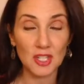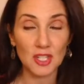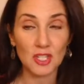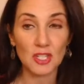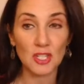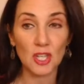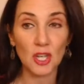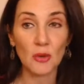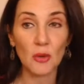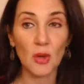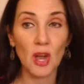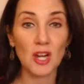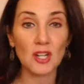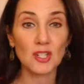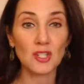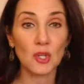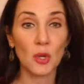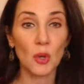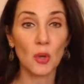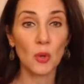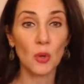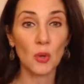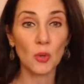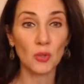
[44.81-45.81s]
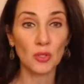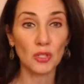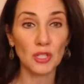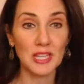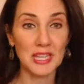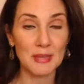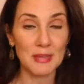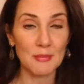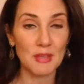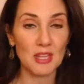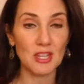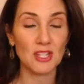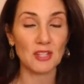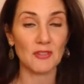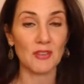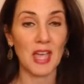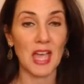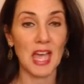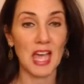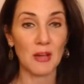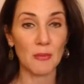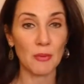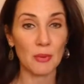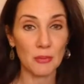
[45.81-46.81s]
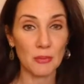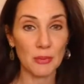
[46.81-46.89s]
So our total image of how